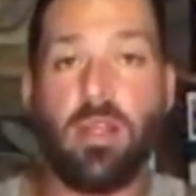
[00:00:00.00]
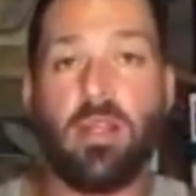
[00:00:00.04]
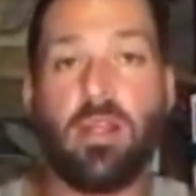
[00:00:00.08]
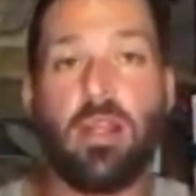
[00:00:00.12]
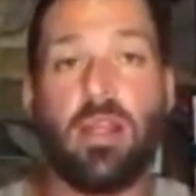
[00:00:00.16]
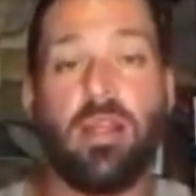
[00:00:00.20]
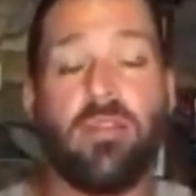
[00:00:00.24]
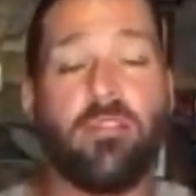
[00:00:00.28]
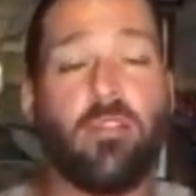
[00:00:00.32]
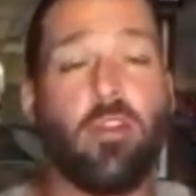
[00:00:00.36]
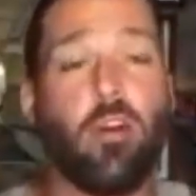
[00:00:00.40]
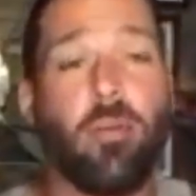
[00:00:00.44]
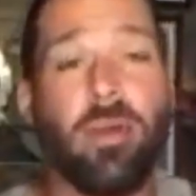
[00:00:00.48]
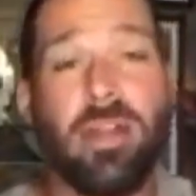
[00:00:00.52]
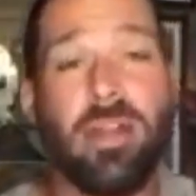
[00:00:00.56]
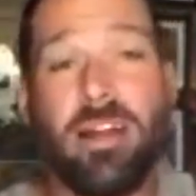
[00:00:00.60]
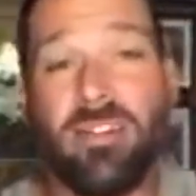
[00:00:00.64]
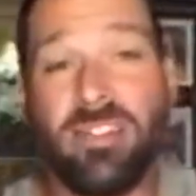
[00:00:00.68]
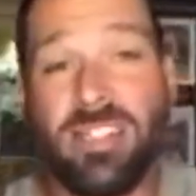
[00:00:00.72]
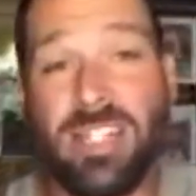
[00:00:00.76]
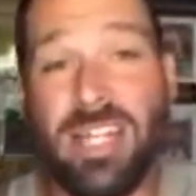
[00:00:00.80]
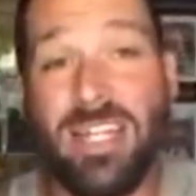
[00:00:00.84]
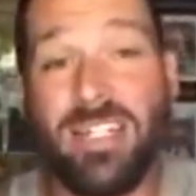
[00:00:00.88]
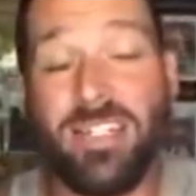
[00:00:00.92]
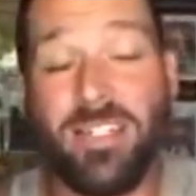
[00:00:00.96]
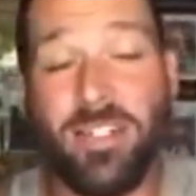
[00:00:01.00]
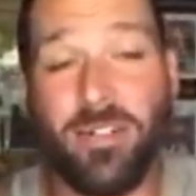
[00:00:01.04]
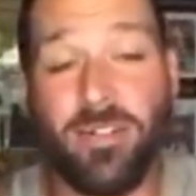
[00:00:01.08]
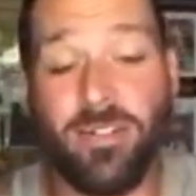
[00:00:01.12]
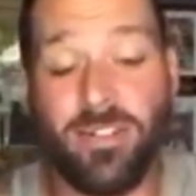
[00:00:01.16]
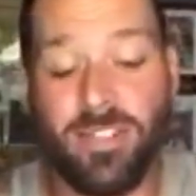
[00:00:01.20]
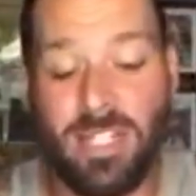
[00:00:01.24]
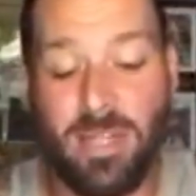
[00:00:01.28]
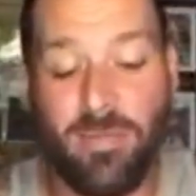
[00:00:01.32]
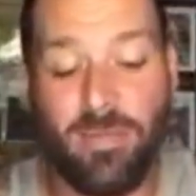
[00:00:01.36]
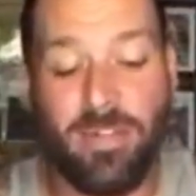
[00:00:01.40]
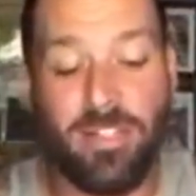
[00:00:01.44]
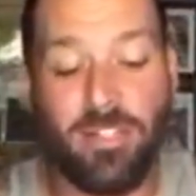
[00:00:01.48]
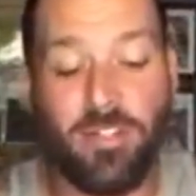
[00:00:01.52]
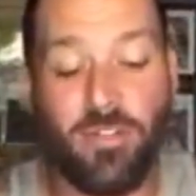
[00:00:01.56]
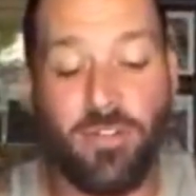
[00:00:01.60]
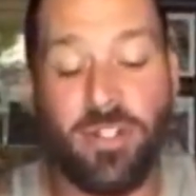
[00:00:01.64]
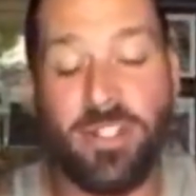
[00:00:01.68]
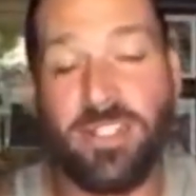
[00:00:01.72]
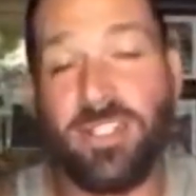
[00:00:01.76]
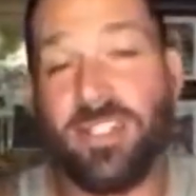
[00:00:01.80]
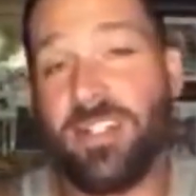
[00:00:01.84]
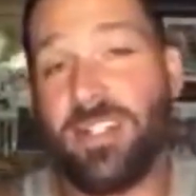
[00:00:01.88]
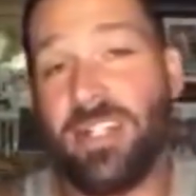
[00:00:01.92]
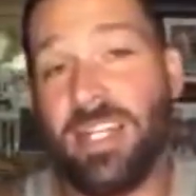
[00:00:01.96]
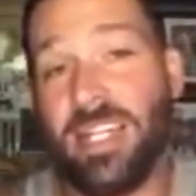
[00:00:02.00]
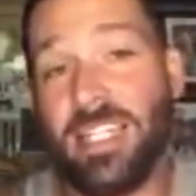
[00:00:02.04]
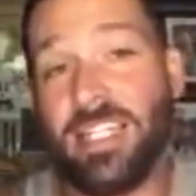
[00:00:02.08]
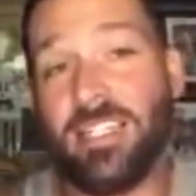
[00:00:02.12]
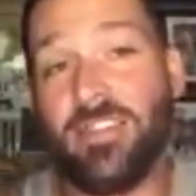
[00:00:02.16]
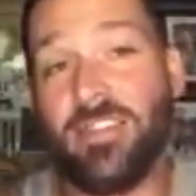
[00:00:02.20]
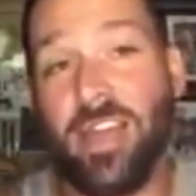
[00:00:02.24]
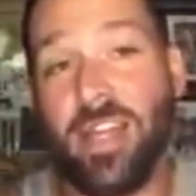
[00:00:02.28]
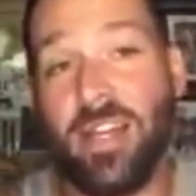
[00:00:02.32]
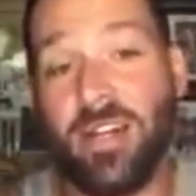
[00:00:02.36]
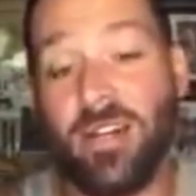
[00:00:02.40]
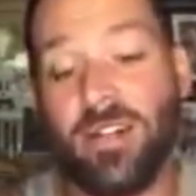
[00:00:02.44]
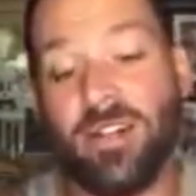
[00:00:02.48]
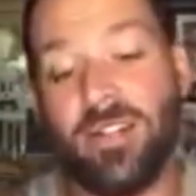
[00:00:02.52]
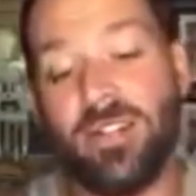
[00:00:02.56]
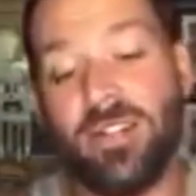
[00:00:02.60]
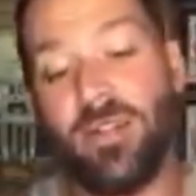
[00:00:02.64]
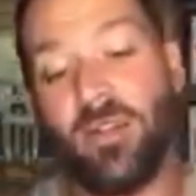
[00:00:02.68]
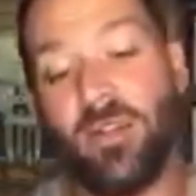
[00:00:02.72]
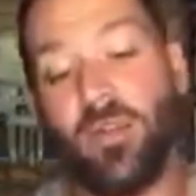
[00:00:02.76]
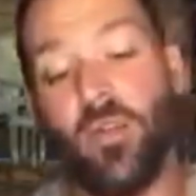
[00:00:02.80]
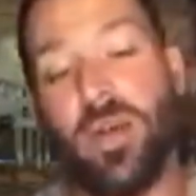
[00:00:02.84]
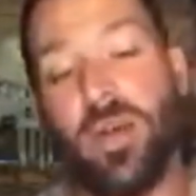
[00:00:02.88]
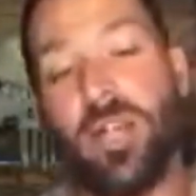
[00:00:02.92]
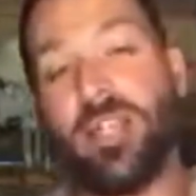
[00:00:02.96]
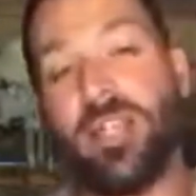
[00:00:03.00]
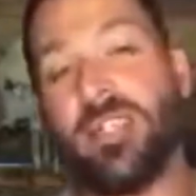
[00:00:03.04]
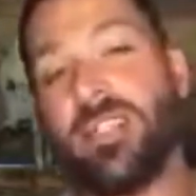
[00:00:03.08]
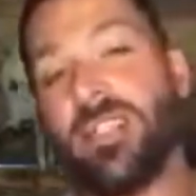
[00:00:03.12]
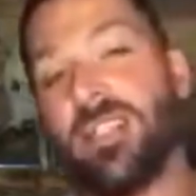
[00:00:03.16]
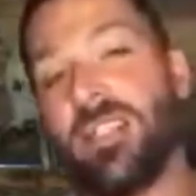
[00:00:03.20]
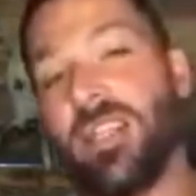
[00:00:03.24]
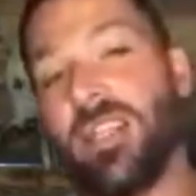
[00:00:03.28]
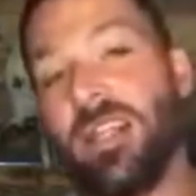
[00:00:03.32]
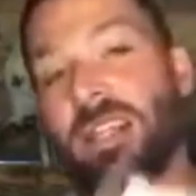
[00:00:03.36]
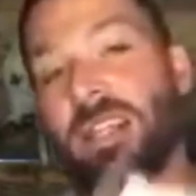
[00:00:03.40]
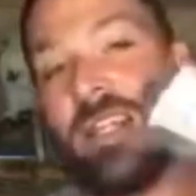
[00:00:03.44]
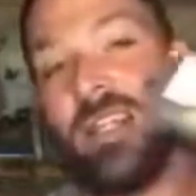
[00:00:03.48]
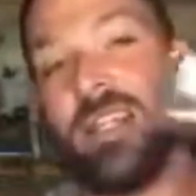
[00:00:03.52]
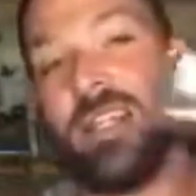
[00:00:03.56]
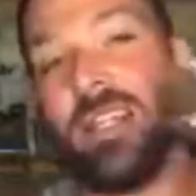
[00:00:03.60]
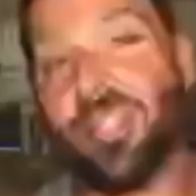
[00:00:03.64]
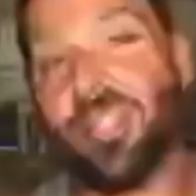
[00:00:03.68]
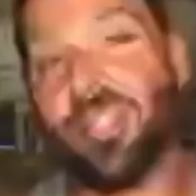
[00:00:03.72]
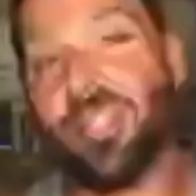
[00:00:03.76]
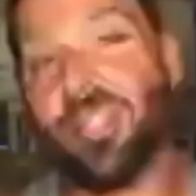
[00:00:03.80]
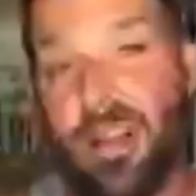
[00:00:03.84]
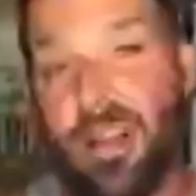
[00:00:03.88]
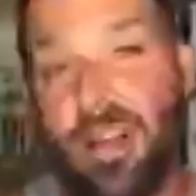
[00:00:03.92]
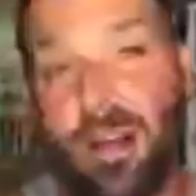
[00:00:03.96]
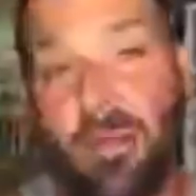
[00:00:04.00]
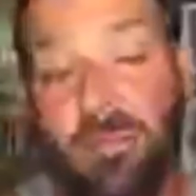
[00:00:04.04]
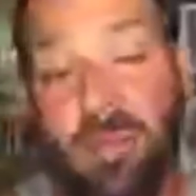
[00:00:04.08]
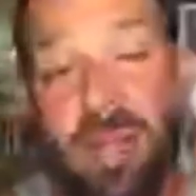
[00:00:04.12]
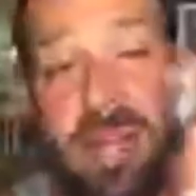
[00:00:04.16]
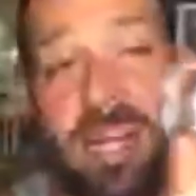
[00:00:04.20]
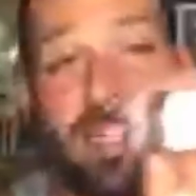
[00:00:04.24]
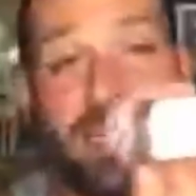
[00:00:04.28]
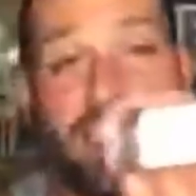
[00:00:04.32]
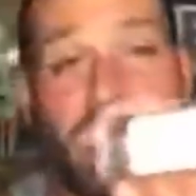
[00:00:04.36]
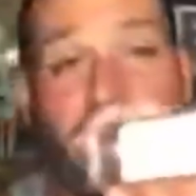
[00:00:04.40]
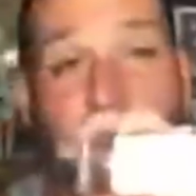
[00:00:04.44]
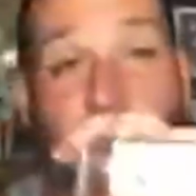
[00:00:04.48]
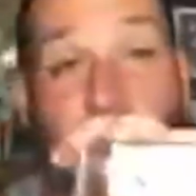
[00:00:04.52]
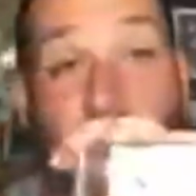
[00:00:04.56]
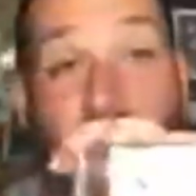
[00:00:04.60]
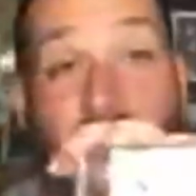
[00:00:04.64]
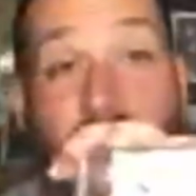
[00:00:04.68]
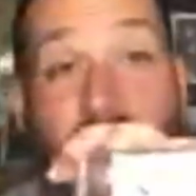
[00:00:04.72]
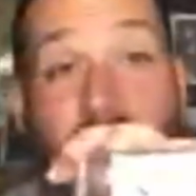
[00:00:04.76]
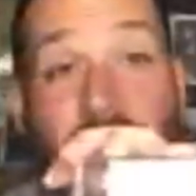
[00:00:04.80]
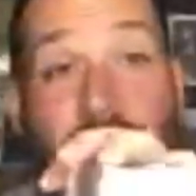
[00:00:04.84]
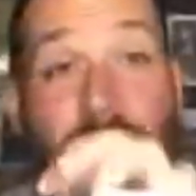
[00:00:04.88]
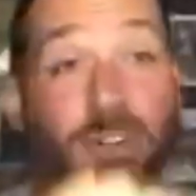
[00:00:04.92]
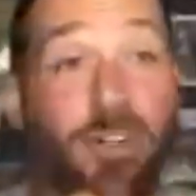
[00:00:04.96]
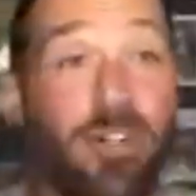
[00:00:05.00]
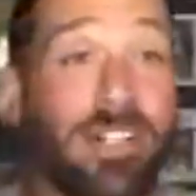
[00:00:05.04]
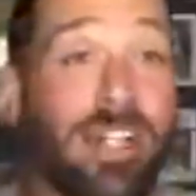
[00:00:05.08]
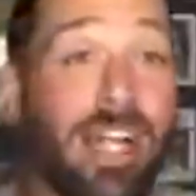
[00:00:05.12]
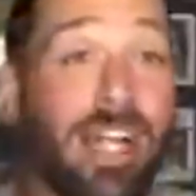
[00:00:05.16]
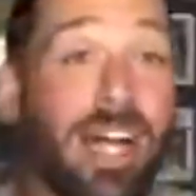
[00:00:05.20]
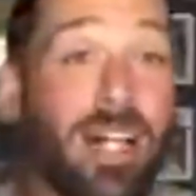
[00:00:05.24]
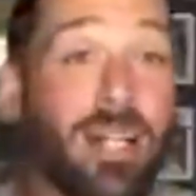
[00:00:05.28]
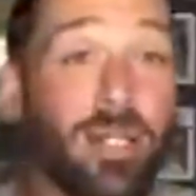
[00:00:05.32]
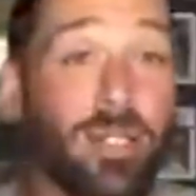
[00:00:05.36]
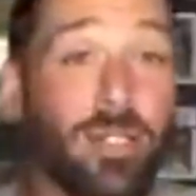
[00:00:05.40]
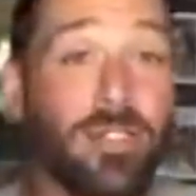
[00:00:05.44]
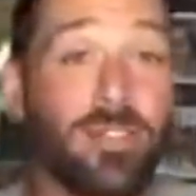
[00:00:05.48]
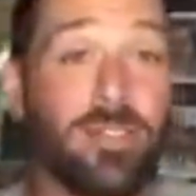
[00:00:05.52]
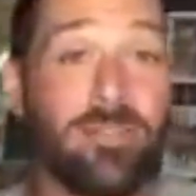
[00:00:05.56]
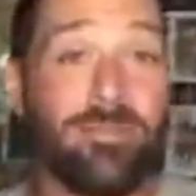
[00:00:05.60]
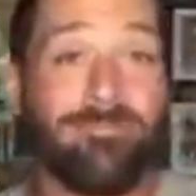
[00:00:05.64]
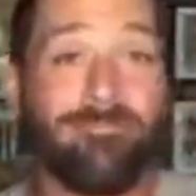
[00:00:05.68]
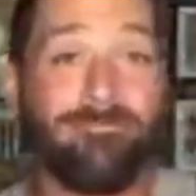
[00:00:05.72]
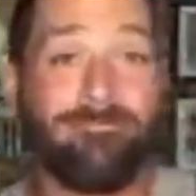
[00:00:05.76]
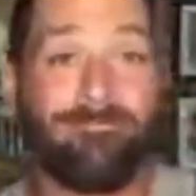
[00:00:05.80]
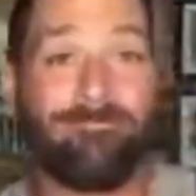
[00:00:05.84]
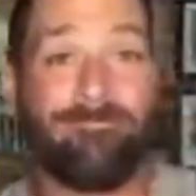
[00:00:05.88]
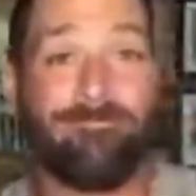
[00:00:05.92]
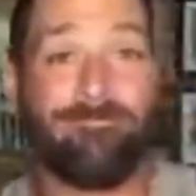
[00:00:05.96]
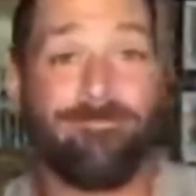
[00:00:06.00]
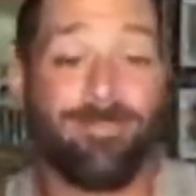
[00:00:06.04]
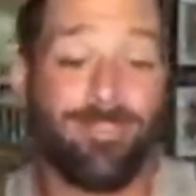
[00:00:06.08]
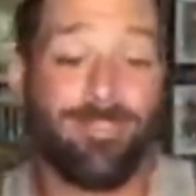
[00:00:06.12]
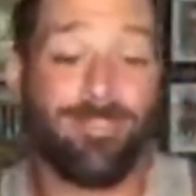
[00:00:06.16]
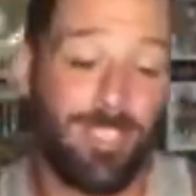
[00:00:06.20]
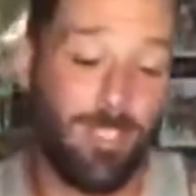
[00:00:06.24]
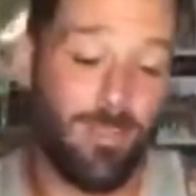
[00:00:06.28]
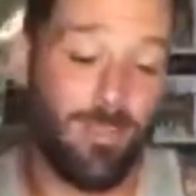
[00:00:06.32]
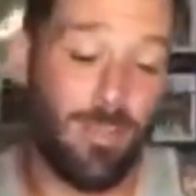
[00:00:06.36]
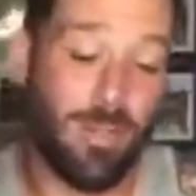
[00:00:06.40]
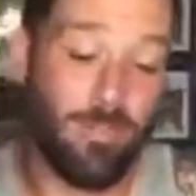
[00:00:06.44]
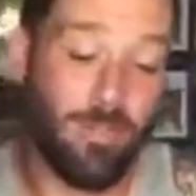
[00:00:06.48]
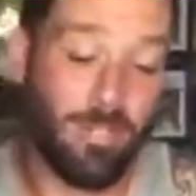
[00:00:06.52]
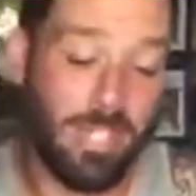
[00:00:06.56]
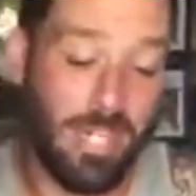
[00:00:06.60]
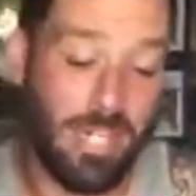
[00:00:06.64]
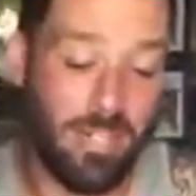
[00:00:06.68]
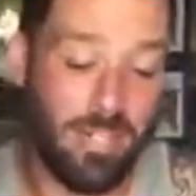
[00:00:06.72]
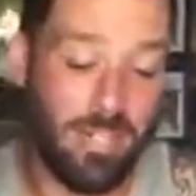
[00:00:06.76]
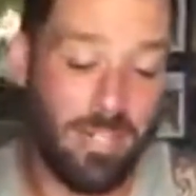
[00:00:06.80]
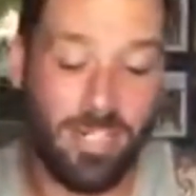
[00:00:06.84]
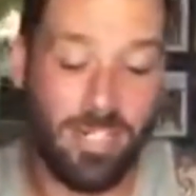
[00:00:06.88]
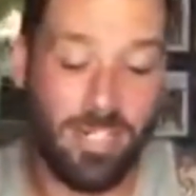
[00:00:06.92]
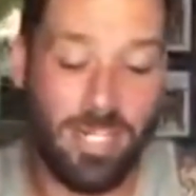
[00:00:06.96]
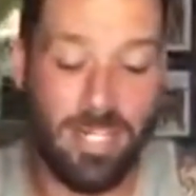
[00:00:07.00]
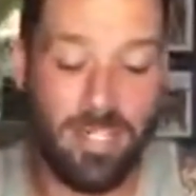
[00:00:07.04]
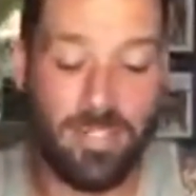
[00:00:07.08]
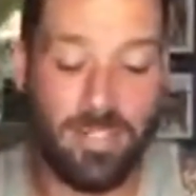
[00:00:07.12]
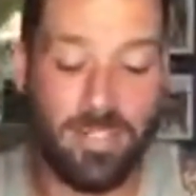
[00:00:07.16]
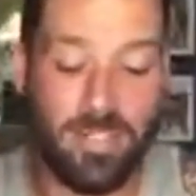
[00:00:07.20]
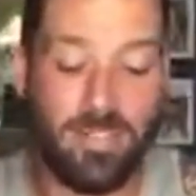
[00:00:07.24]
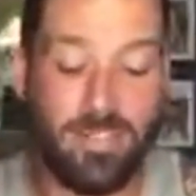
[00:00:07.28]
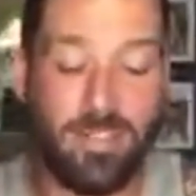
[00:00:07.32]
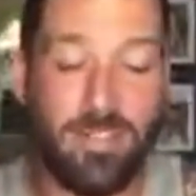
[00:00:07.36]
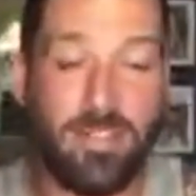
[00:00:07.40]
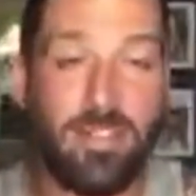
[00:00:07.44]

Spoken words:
If nobody else enters, that means Chris Kinsvader wins this amazing bait for $1. Just want to put that out there, guys.